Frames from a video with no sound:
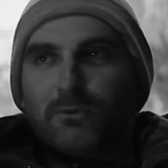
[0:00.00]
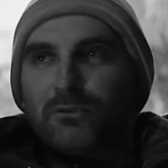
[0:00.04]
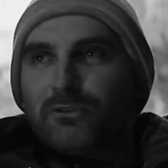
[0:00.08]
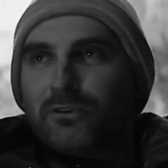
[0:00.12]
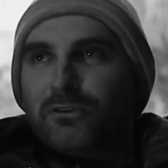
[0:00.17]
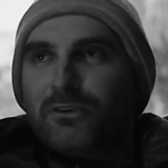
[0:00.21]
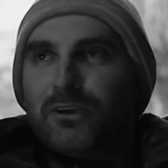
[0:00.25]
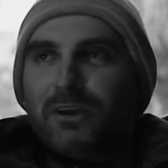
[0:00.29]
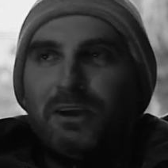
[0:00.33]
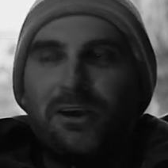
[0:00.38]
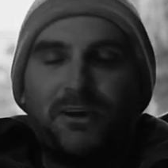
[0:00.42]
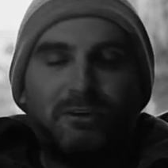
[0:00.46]

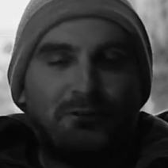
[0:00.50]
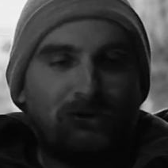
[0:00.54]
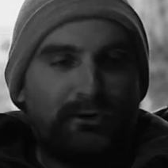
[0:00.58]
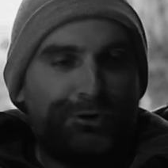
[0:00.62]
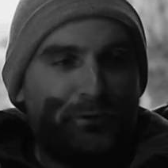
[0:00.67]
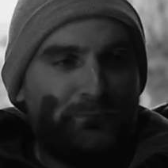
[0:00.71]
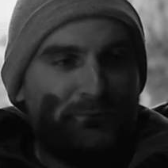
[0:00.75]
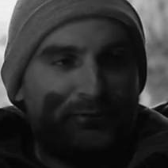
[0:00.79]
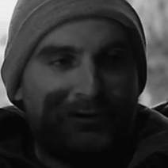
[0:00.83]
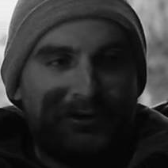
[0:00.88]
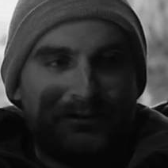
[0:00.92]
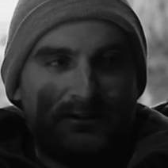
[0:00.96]
So
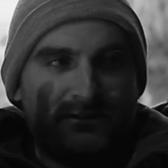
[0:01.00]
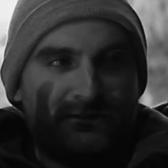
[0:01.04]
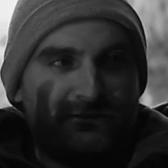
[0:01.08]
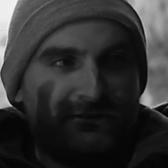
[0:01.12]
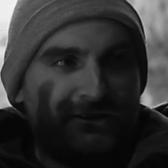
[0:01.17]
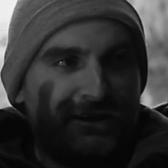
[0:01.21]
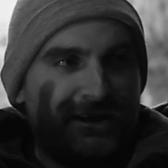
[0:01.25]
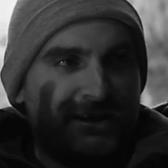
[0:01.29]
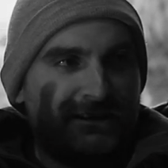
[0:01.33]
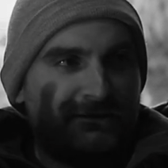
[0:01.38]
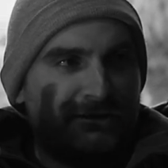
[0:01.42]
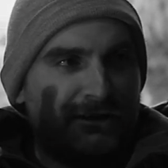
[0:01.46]
Tom's like this
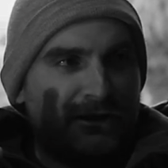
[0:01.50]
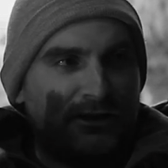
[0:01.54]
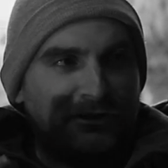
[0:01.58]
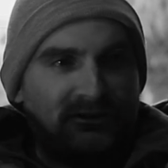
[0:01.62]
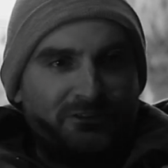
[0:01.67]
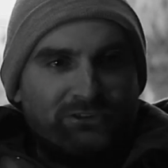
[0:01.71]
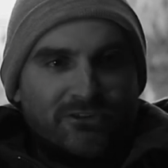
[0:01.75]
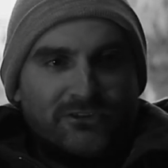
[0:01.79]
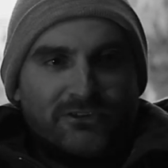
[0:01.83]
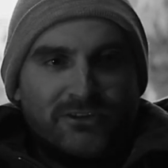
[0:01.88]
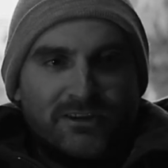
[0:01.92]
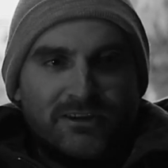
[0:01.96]
like
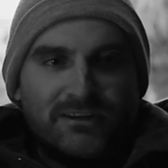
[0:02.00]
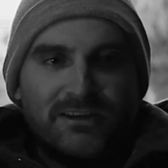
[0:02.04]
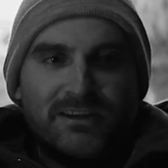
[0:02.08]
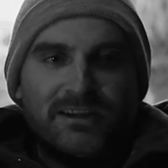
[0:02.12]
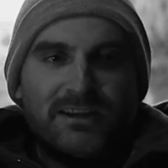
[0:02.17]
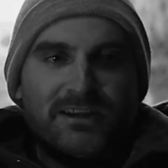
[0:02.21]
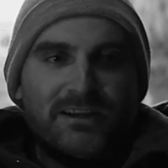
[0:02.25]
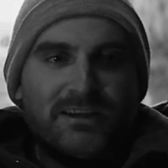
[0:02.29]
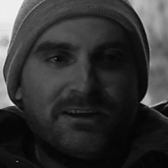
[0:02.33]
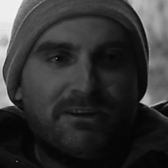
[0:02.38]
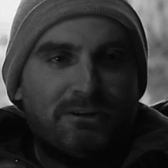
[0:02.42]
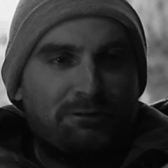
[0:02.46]

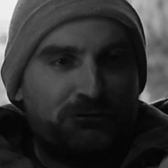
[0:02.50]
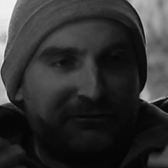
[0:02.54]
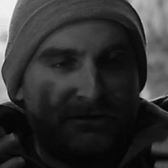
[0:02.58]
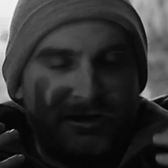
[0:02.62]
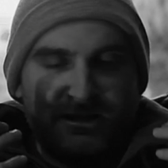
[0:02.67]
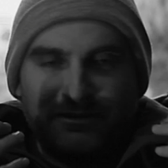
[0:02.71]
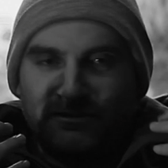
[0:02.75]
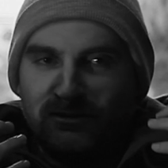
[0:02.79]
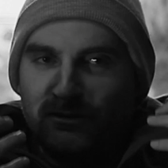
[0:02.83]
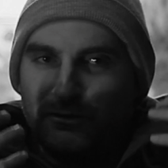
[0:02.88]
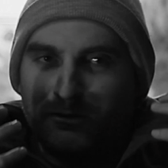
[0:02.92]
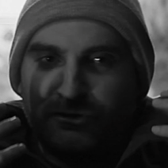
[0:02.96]
skinny,
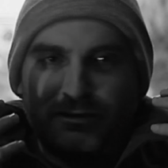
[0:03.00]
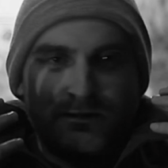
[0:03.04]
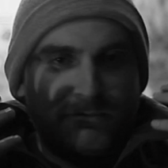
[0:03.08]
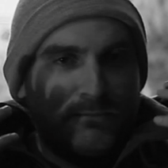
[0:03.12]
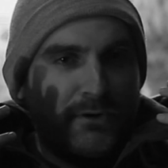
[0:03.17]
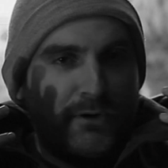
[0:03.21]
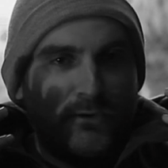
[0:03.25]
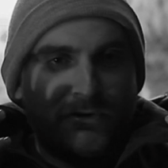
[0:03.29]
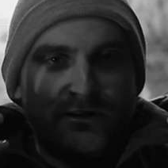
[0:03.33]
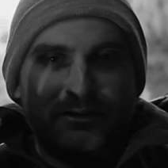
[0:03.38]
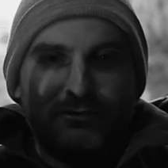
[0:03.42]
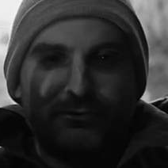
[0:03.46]
crazy looking
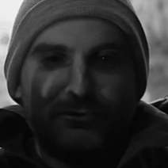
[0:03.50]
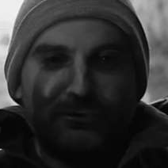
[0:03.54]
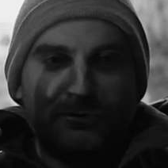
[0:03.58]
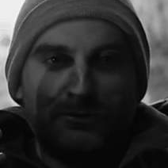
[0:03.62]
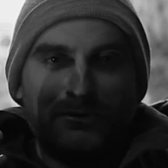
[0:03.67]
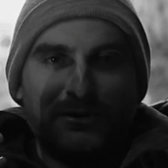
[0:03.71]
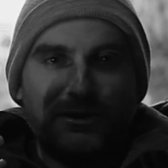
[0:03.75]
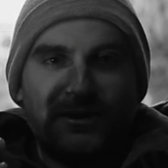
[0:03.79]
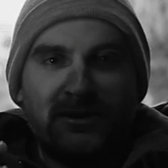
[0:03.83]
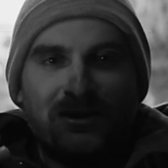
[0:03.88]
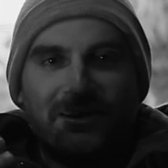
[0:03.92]
Māori dude,